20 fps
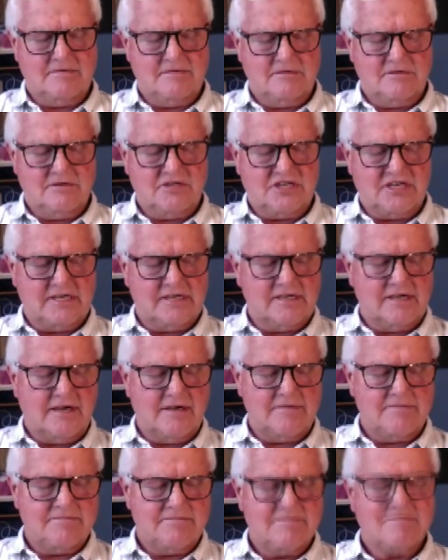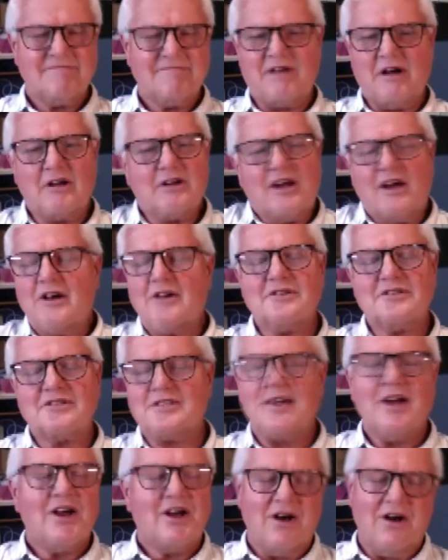Sheila photos
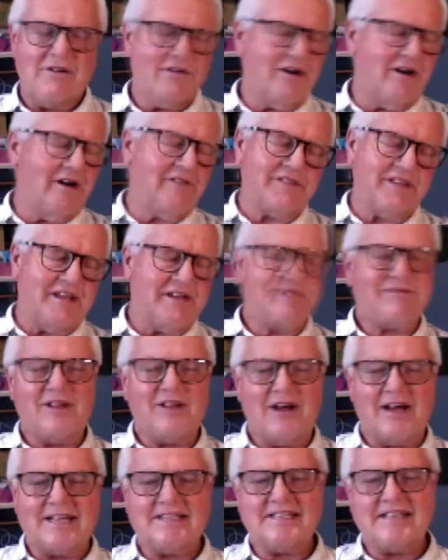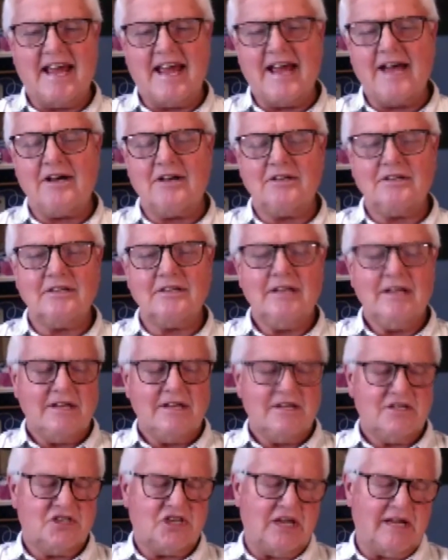of their flight down.
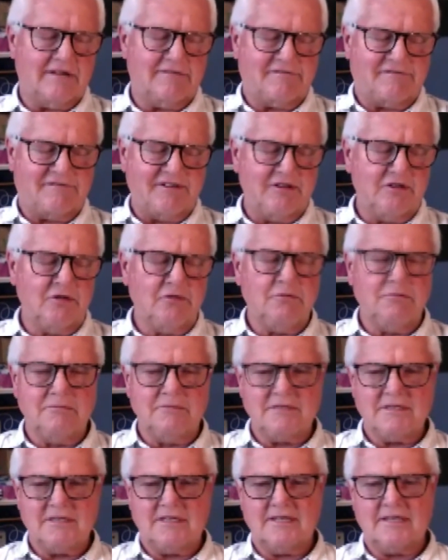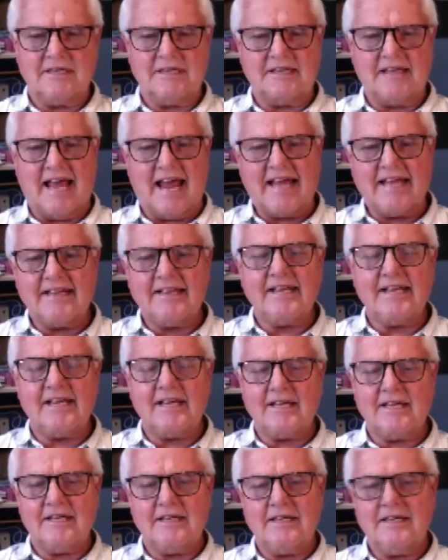She had filmed the landing
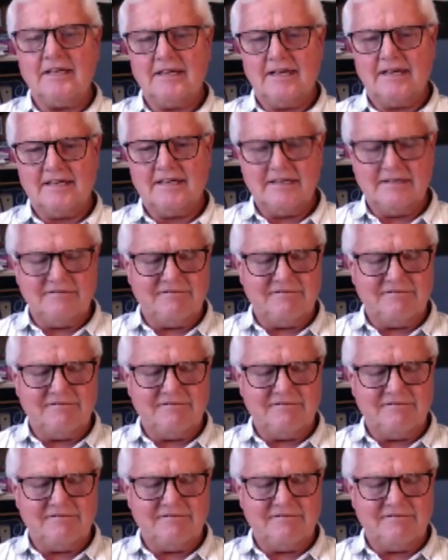in